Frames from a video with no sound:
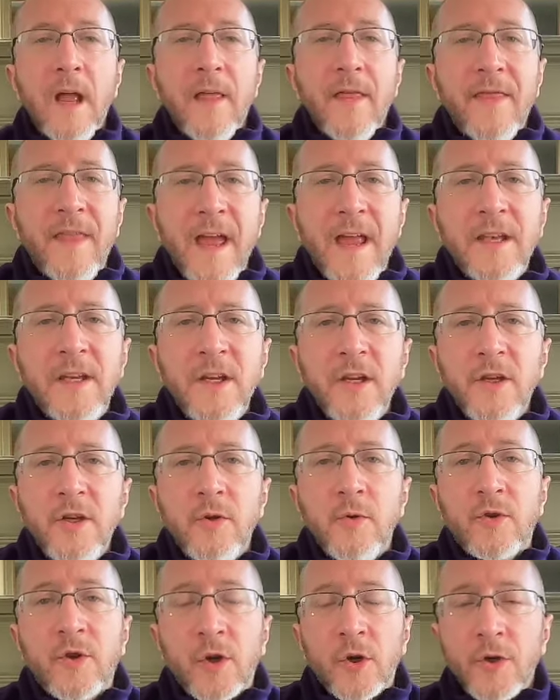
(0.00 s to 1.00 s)
Then
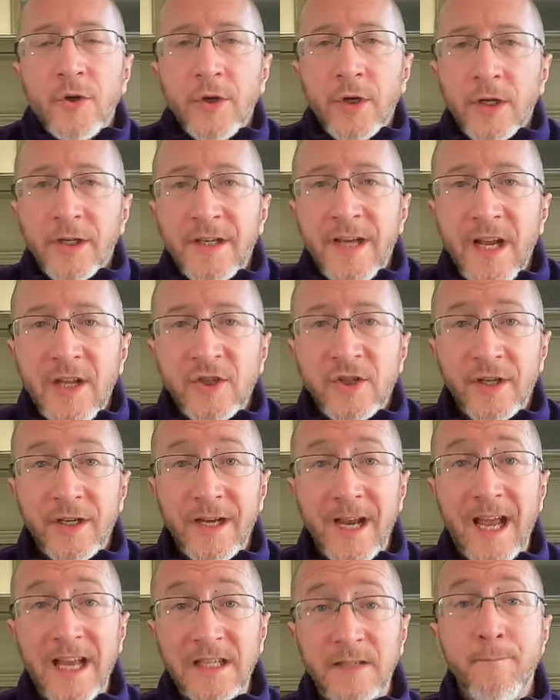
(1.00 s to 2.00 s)
you turn your
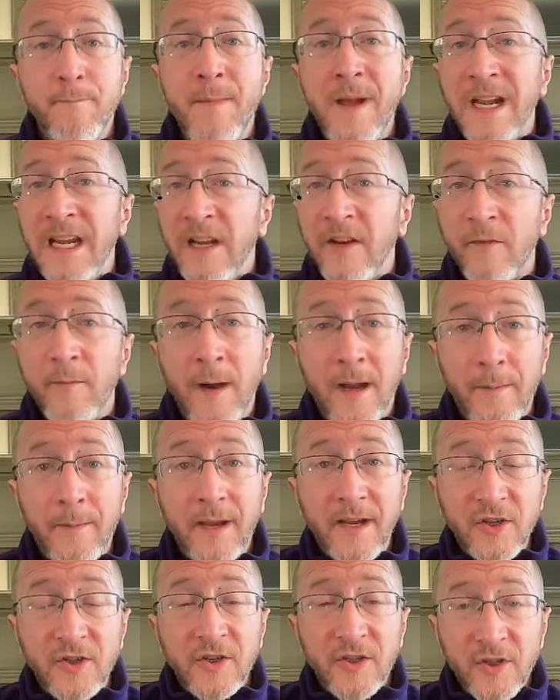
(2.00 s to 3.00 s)
attention, as many of my
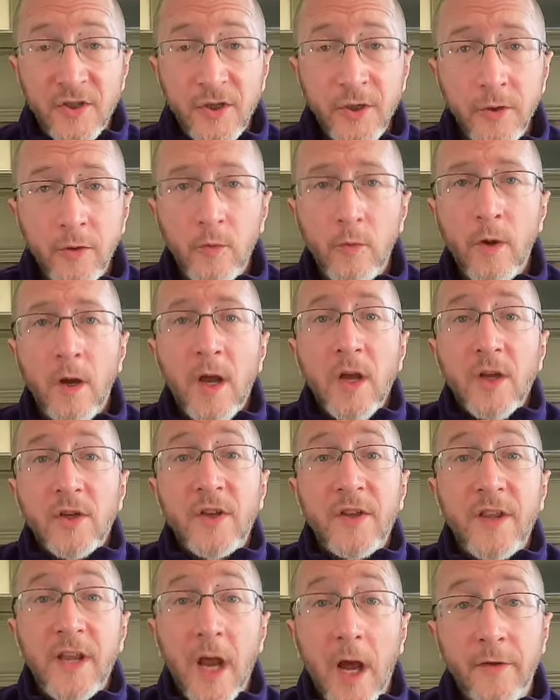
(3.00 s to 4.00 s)
patients do,
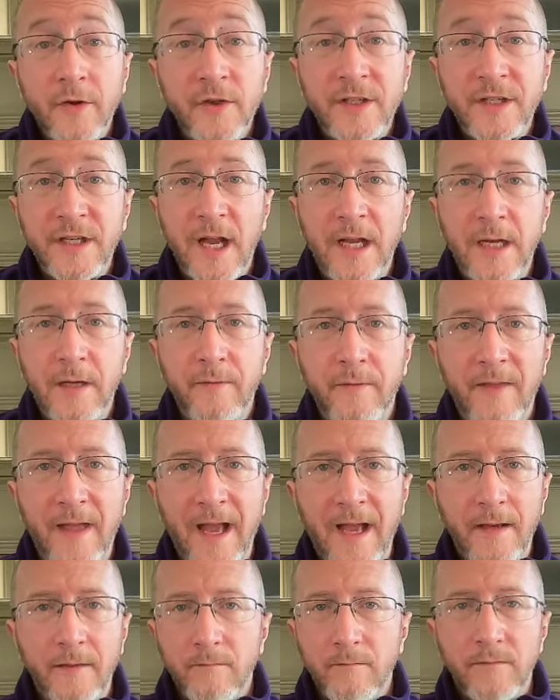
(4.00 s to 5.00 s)
to the other side of
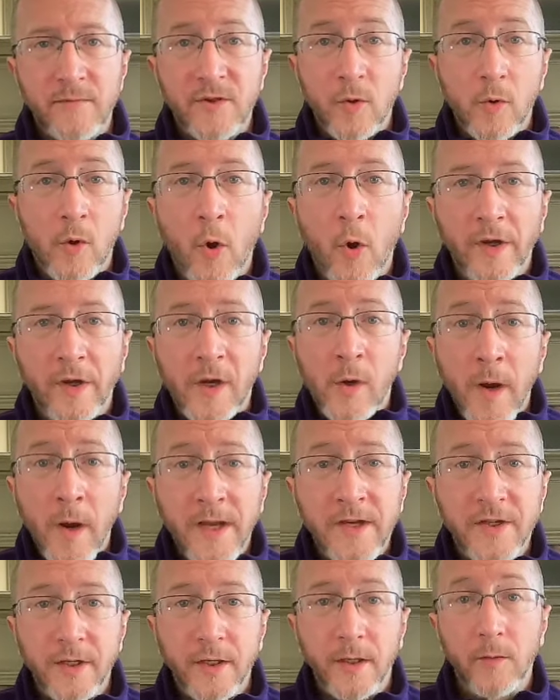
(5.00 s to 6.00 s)
that so-called
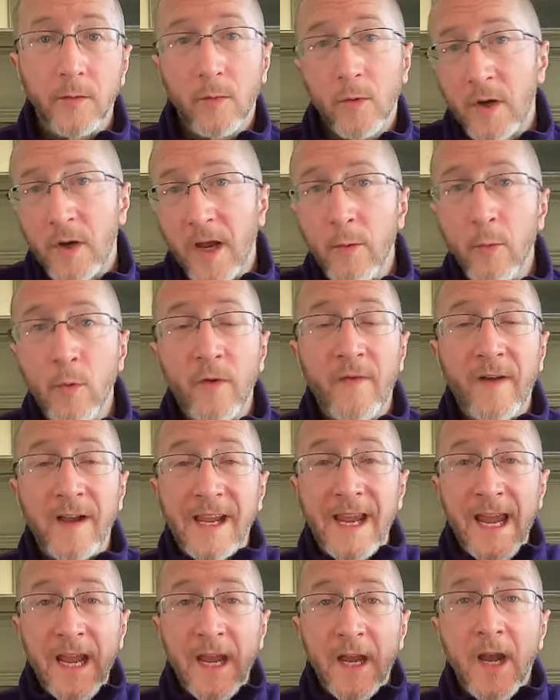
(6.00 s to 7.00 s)
equation. Okay, well, if I
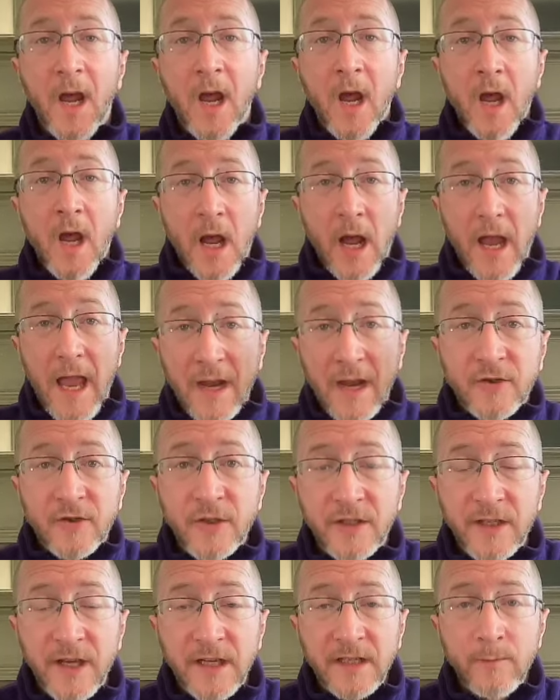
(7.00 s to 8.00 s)
can't
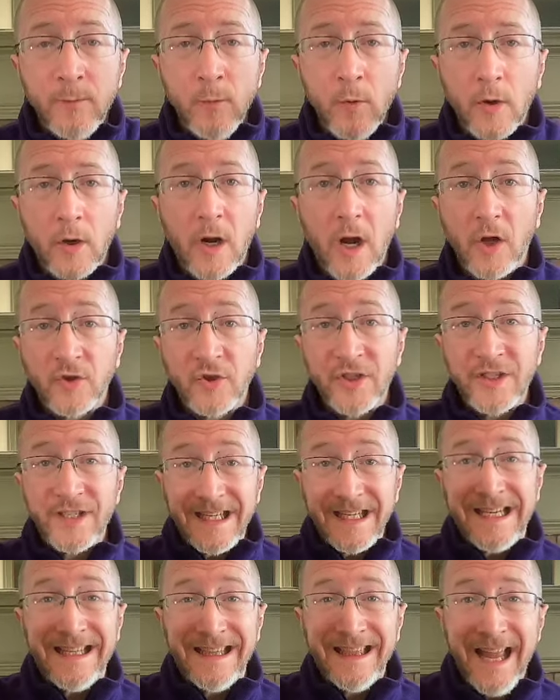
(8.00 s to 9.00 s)
exercise more, I'll just
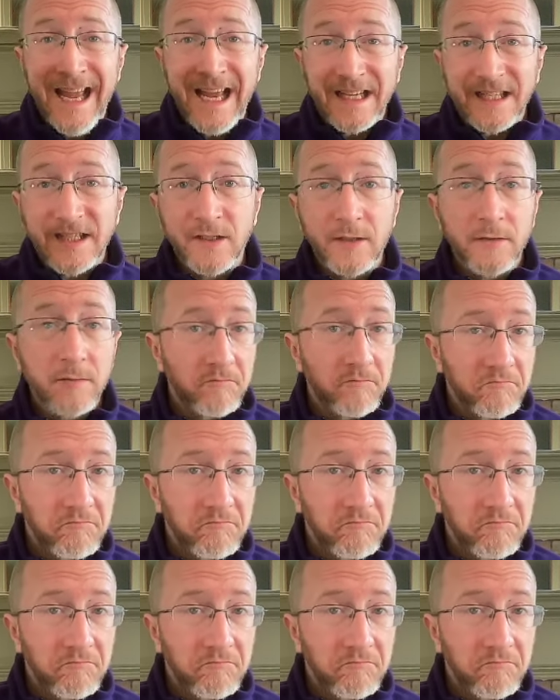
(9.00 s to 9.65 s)
eat less.